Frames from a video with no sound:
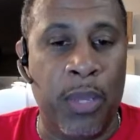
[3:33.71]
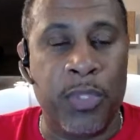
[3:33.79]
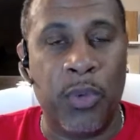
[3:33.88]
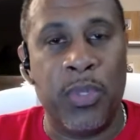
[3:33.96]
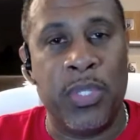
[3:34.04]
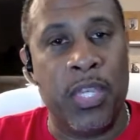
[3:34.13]
So
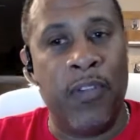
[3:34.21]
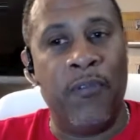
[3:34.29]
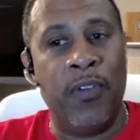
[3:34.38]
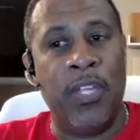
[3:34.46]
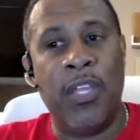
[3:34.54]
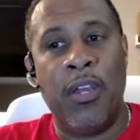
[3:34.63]
we said
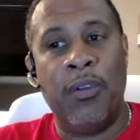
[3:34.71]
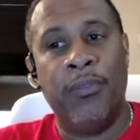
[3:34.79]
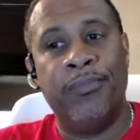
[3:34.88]
video,